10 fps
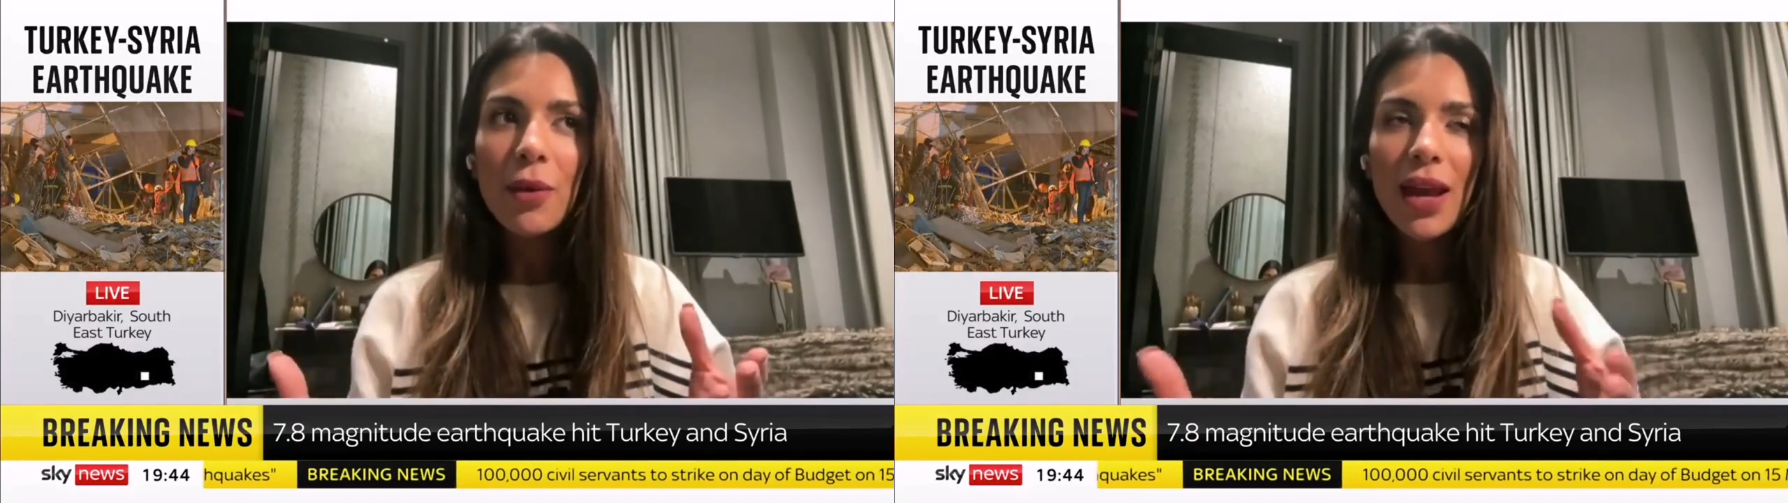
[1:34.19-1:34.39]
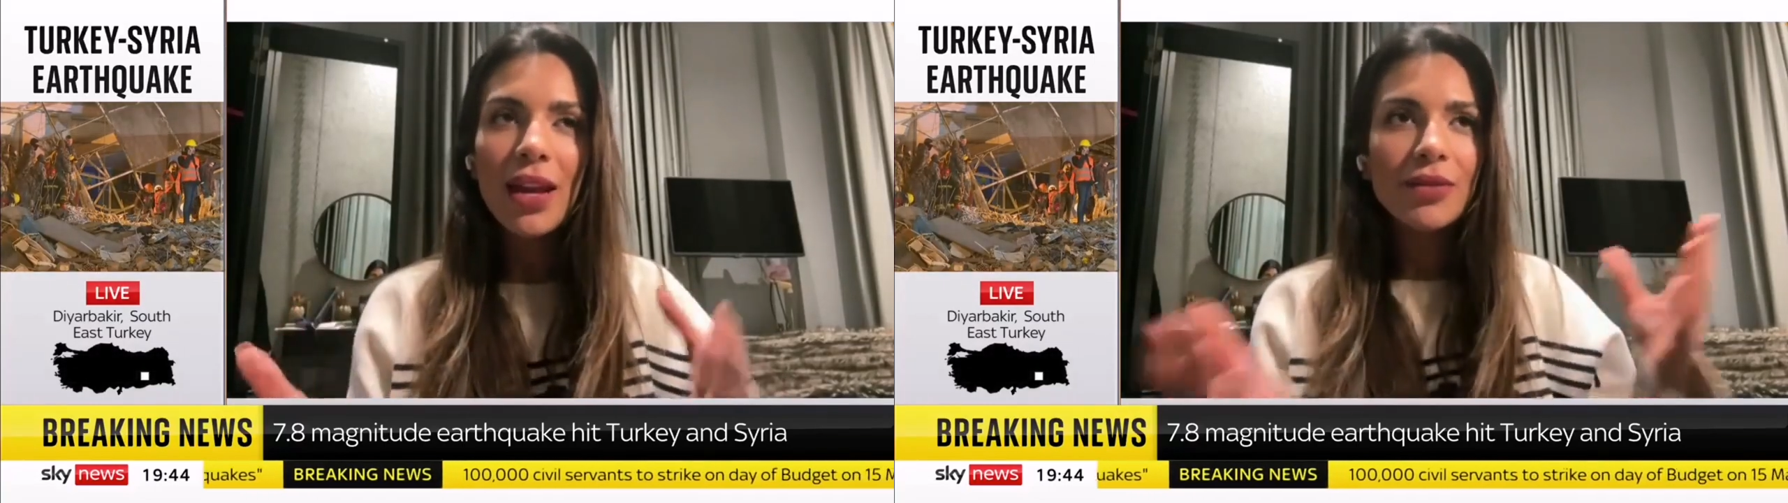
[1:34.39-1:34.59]

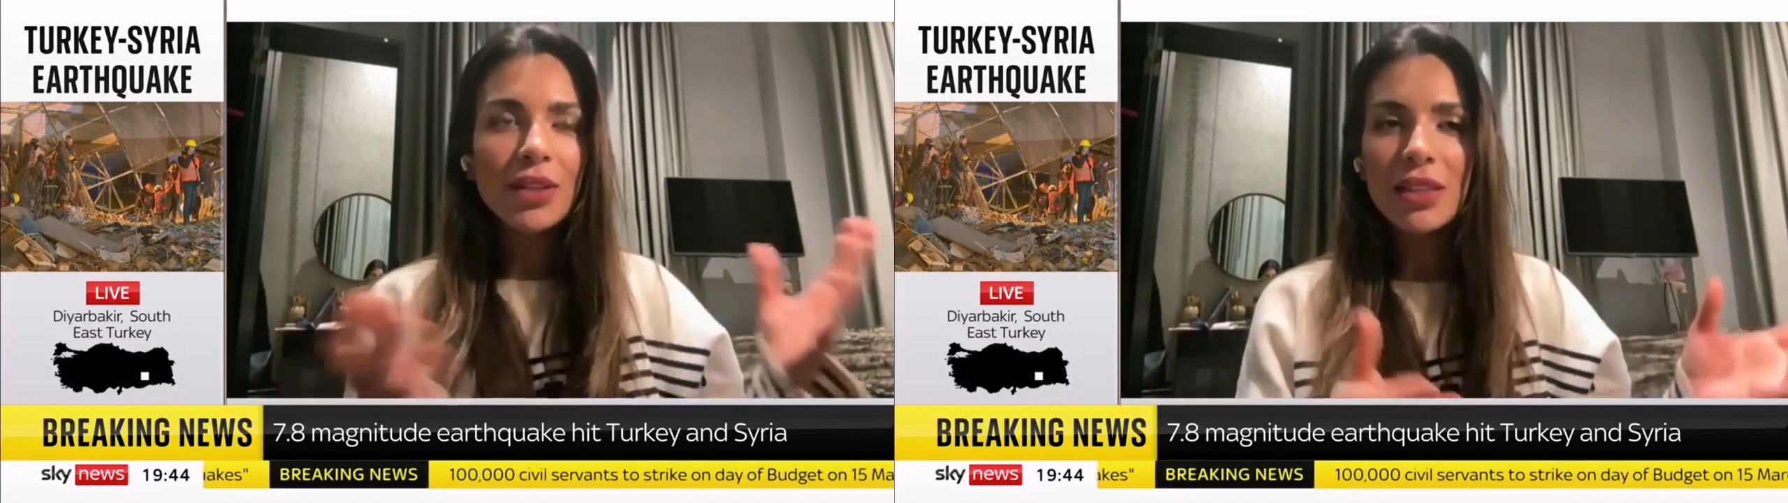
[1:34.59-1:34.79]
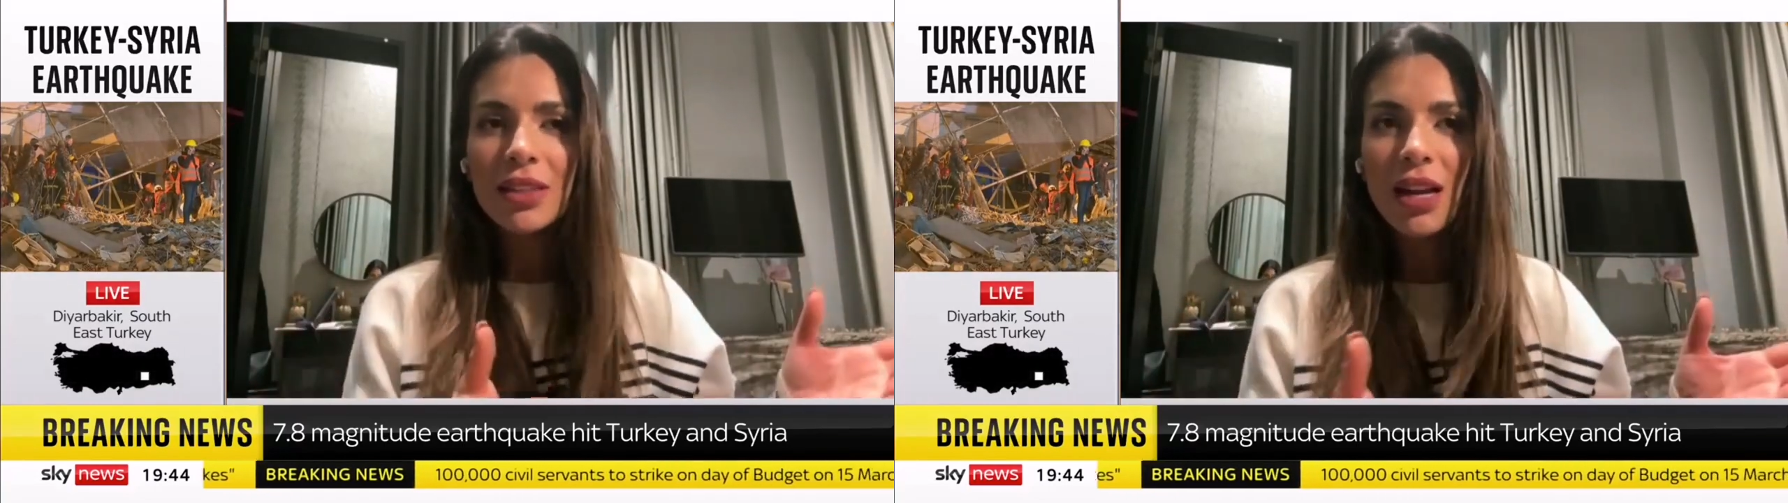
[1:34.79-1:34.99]
when I lived
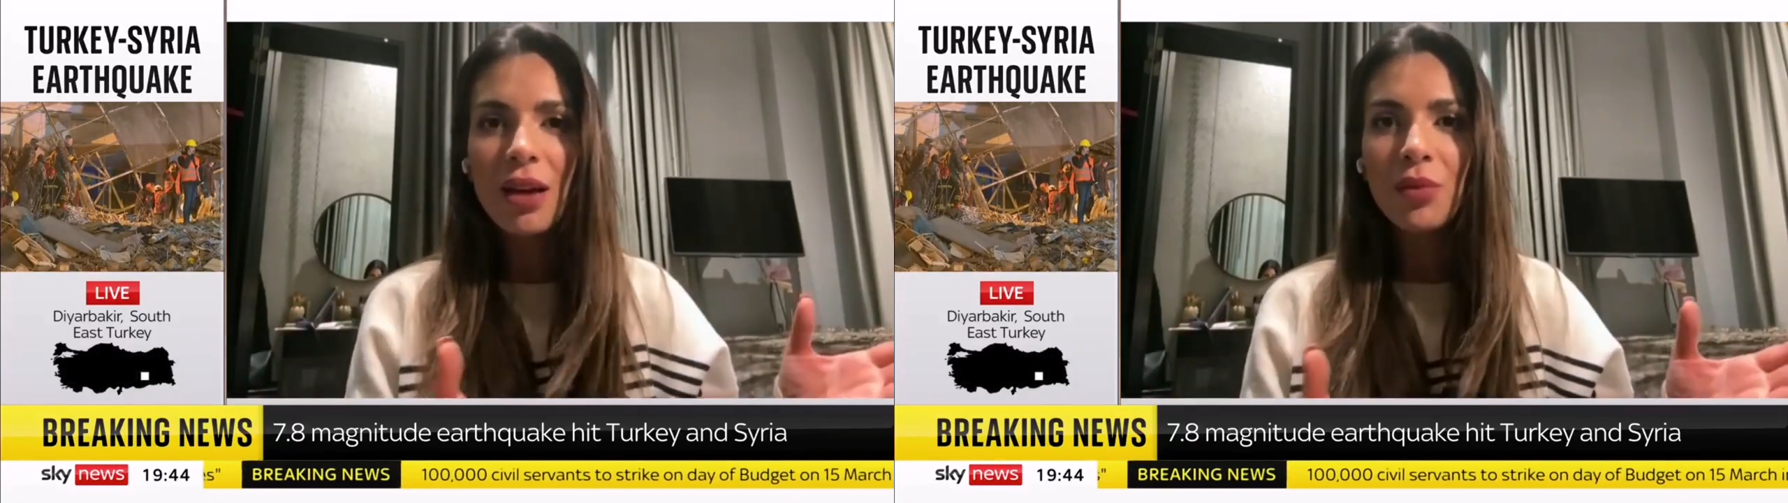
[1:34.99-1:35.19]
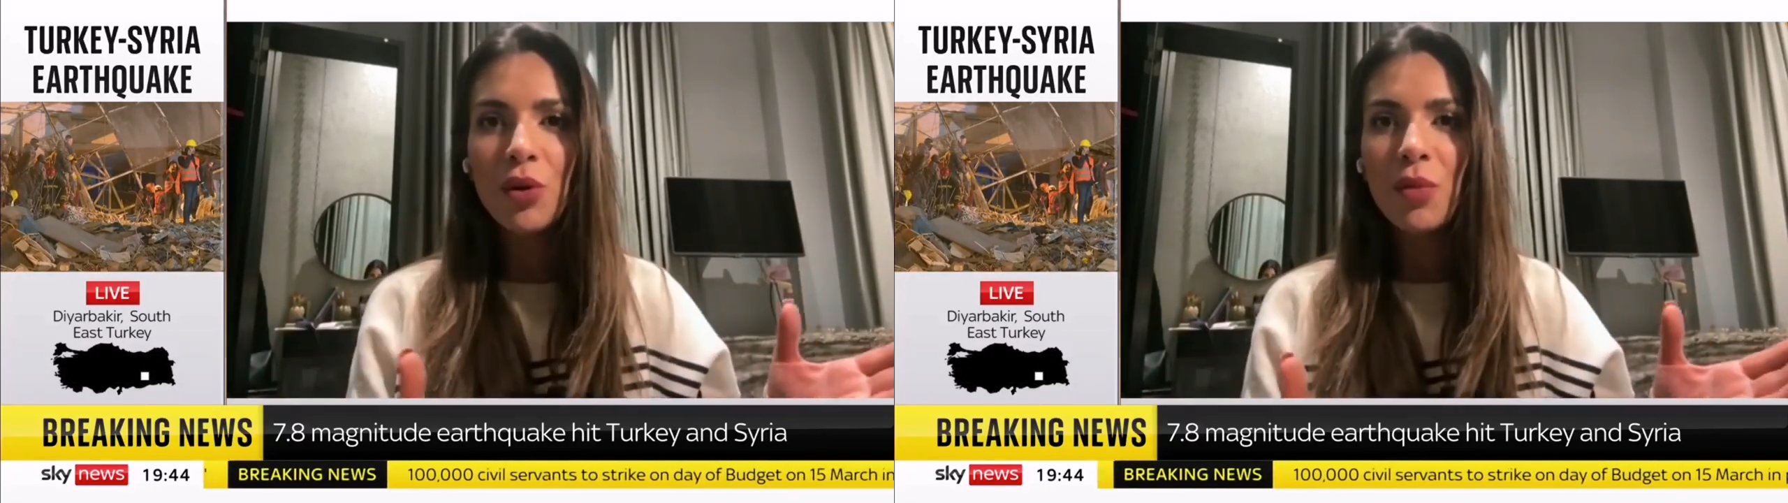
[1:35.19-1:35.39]
in
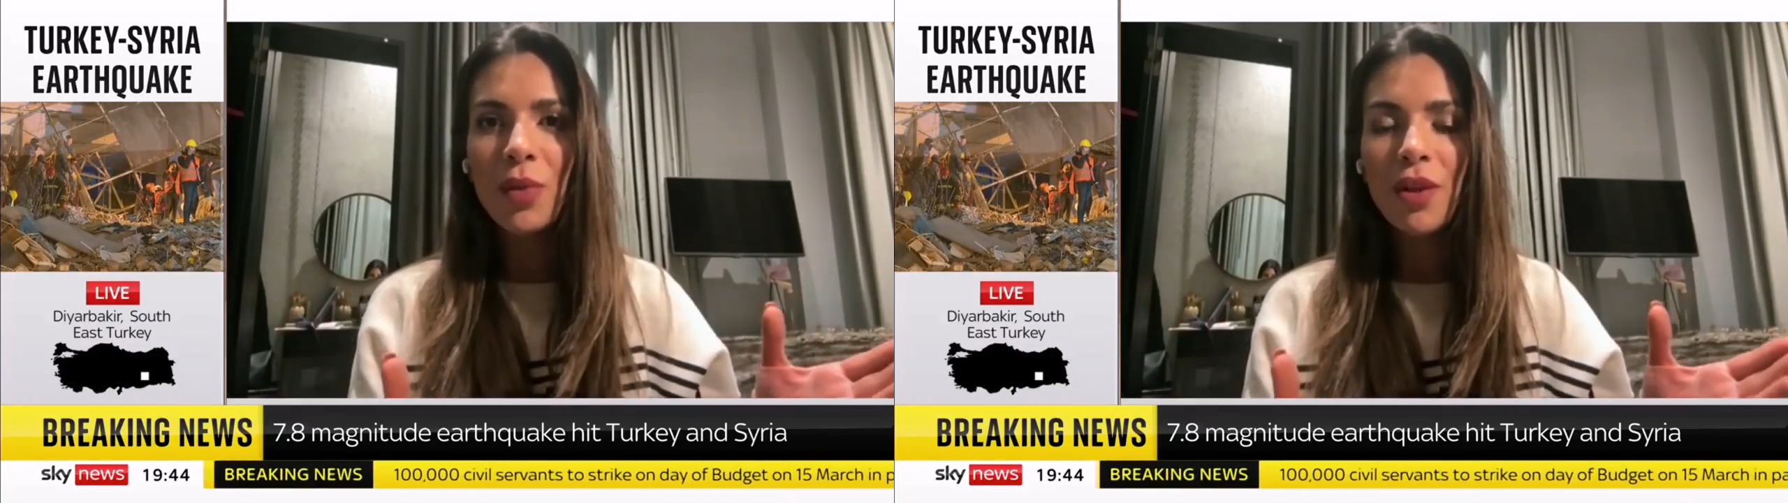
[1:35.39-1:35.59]
Istanbul,